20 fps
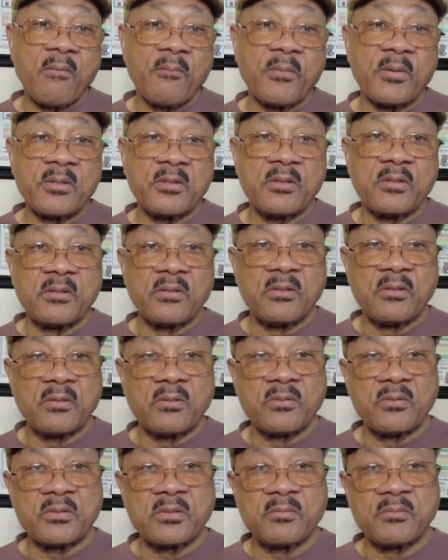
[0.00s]
But, you
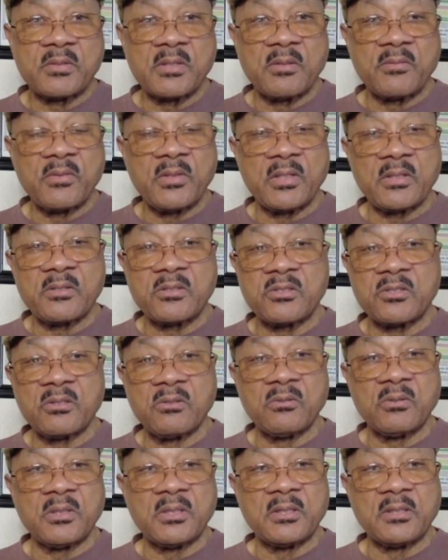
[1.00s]
know, sometimes you have to show
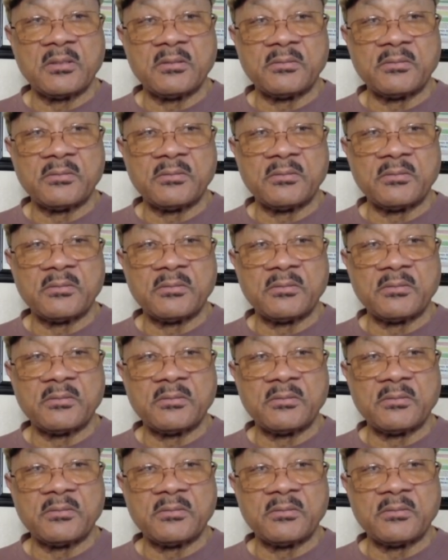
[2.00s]
love.